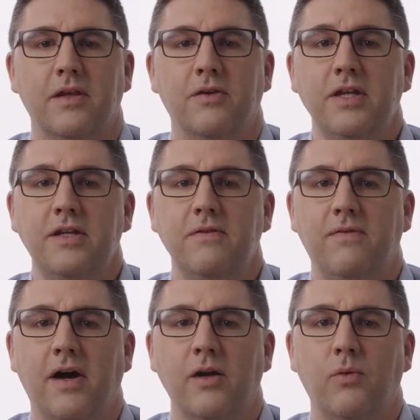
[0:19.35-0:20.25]
You'll need to
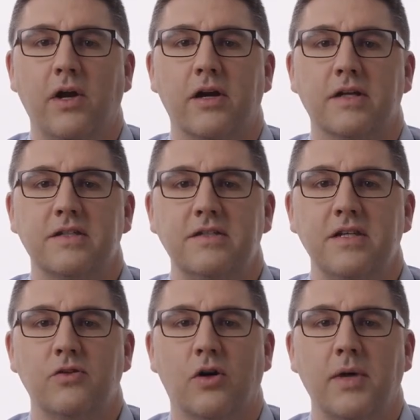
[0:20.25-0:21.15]
find where your
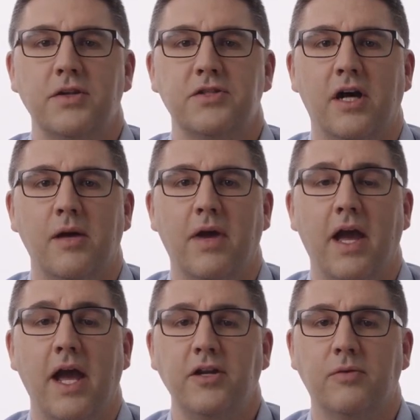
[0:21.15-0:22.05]
existing doorbell chime
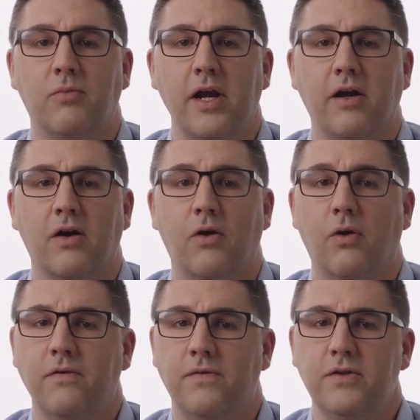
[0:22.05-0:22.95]
and your breaker
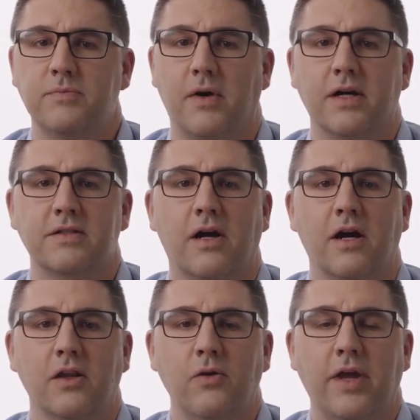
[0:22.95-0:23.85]
or fuse box
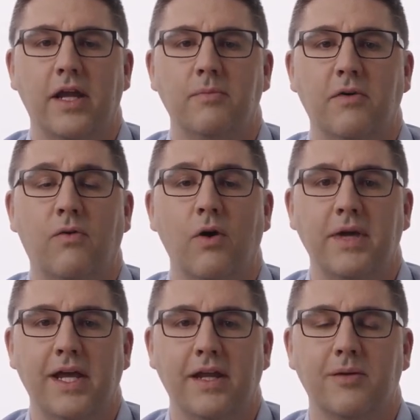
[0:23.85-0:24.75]
are located before
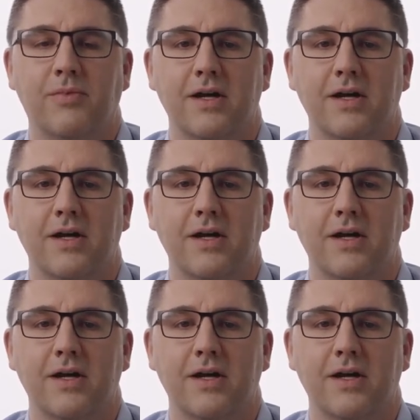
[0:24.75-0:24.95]
beginning the